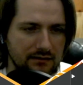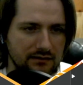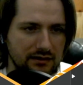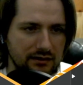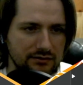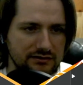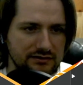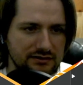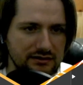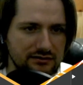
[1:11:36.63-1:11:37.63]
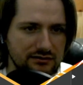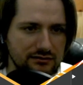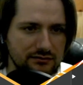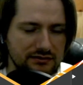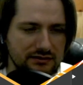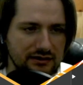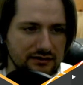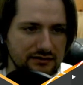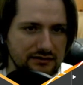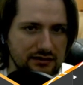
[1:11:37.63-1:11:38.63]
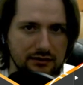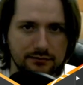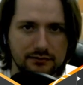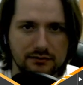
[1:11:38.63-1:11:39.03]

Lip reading: Now we just need to set this up.